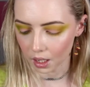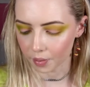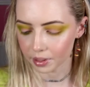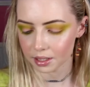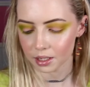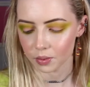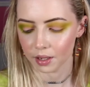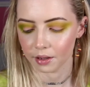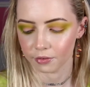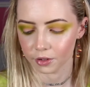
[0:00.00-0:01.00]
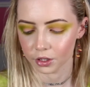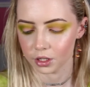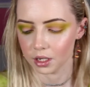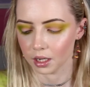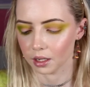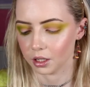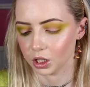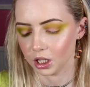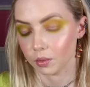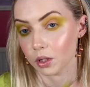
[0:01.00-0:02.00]
I will say as well, that first Inglot
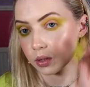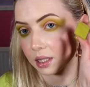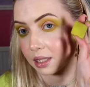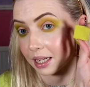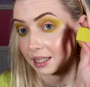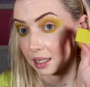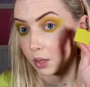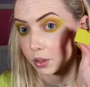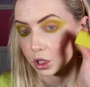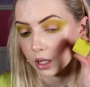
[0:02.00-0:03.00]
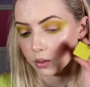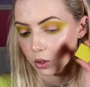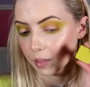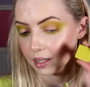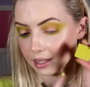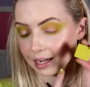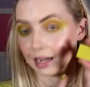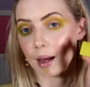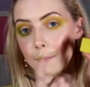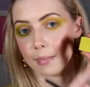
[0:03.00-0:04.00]
shade that we use is like a sequin shadow, so
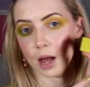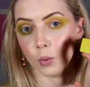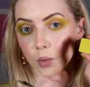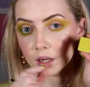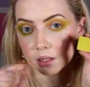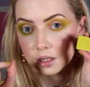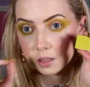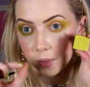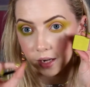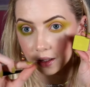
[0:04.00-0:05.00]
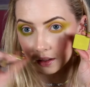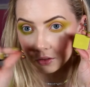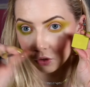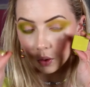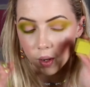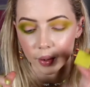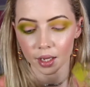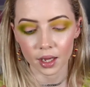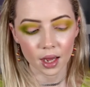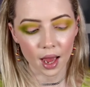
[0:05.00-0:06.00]
basically a matte with sparkle throughout it.